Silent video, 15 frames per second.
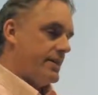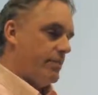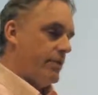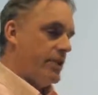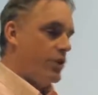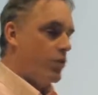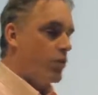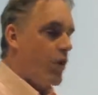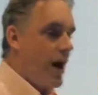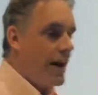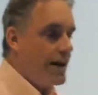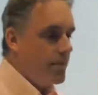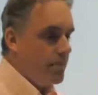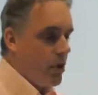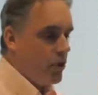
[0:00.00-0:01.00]

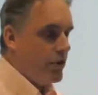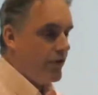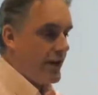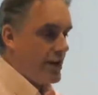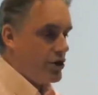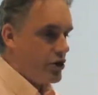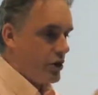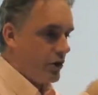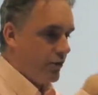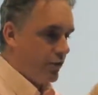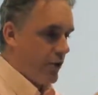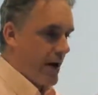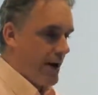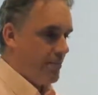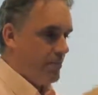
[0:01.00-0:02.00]
run a motivational
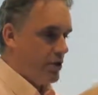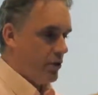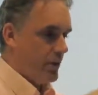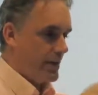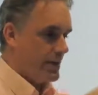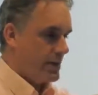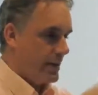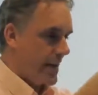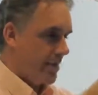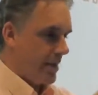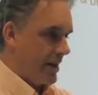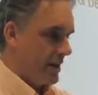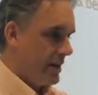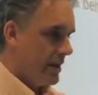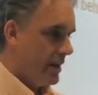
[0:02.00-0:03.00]
frame to its
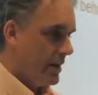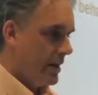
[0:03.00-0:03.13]
limit.